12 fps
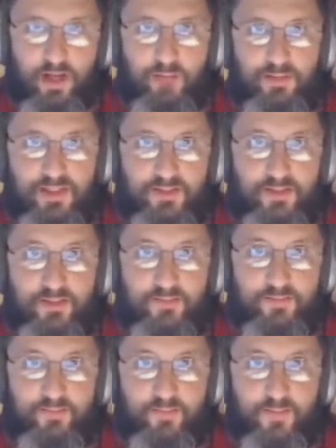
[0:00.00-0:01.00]
I'm leaving.
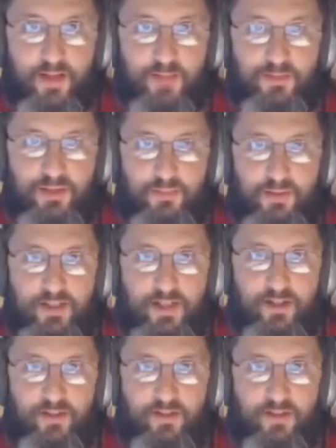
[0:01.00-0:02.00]
I'm stepping
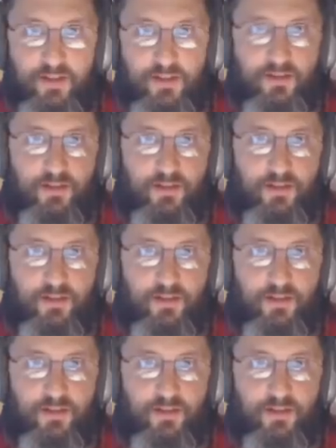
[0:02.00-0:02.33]
down,